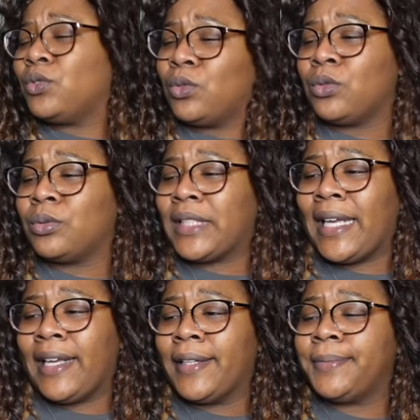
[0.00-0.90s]
you know what I'm
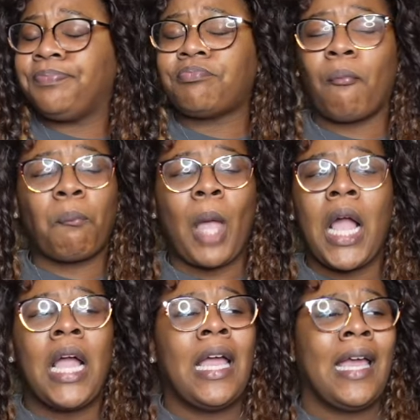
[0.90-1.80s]
saying?
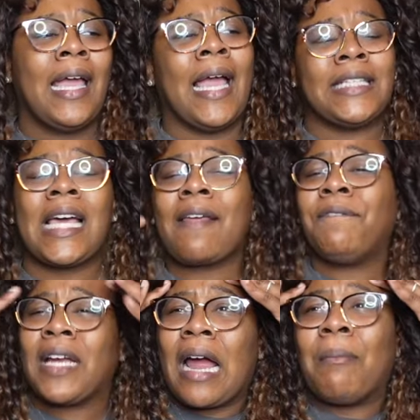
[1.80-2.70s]
And try to
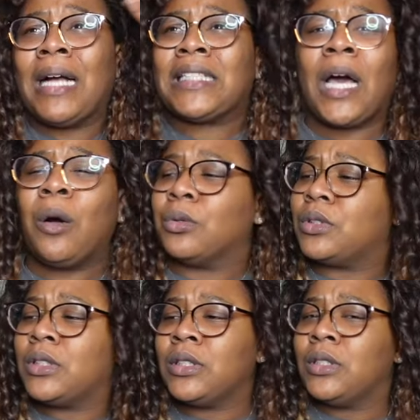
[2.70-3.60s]
figure out my
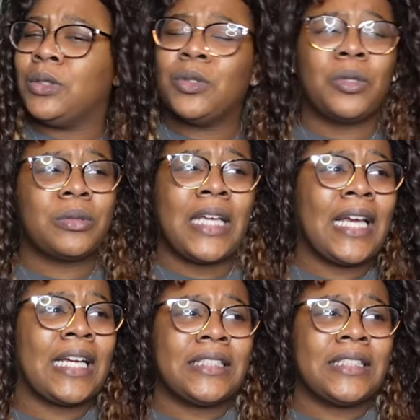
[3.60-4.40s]
thoughts, you know what I'm saying?